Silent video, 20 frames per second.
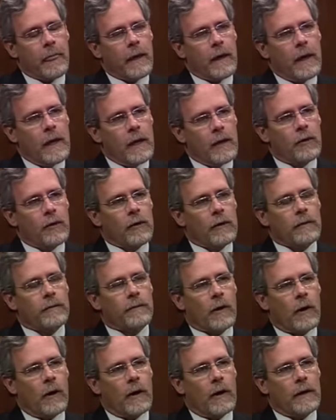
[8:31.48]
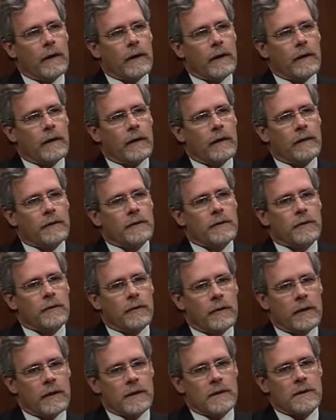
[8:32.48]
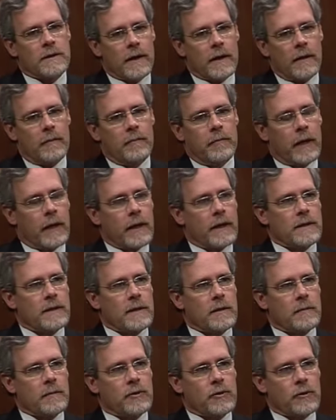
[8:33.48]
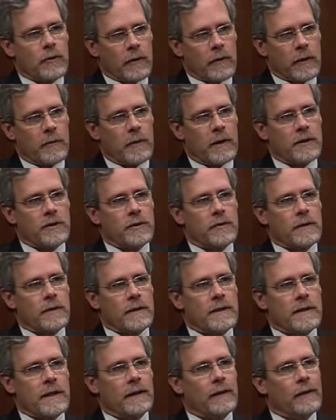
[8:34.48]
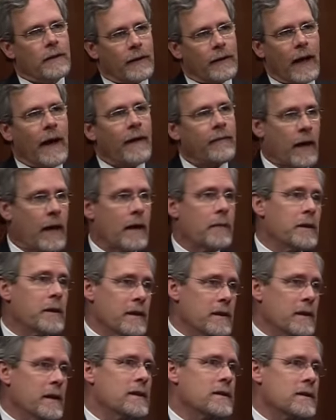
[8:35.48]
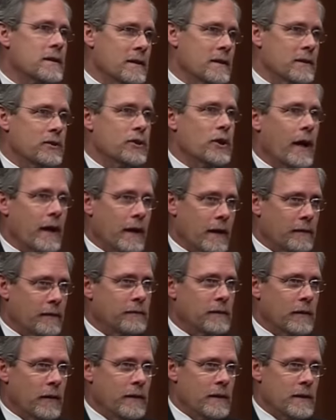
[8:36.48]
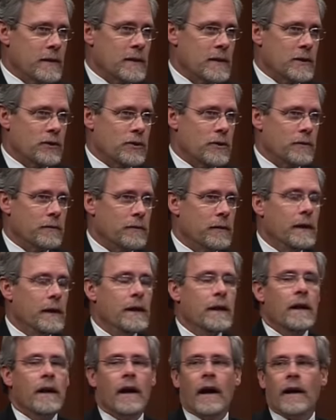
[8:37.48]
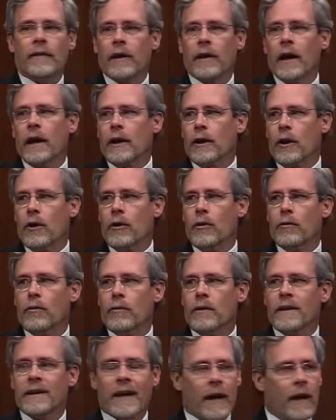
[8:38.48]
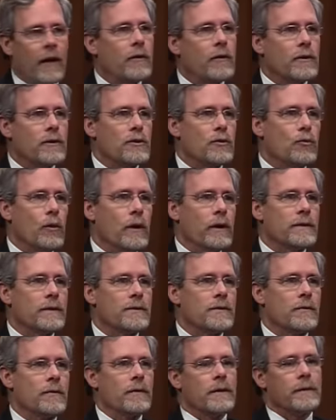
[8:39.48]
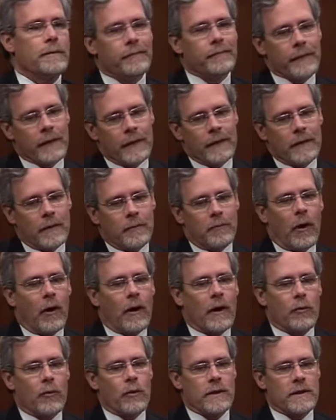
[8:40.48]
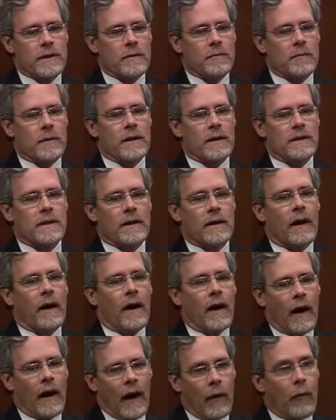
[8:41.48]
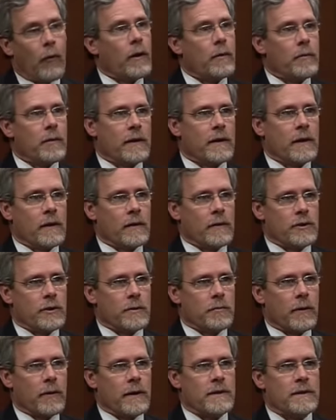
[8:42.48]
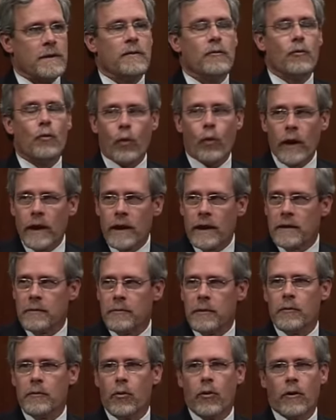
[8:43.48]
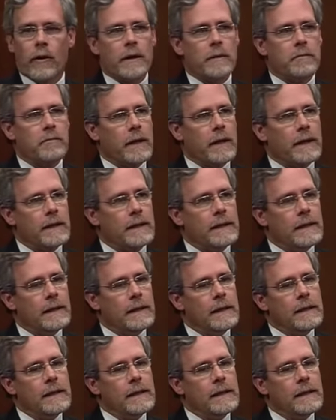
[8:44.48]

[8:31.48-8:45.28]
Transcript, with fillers: He could have gone to his uh, buddies in the petroleum industry and said, look, I've got to be the Nixon to China on this issue. I've got to go counter to what sort of the, the party wisdom is. I want to be the energy president. We need to be more independent.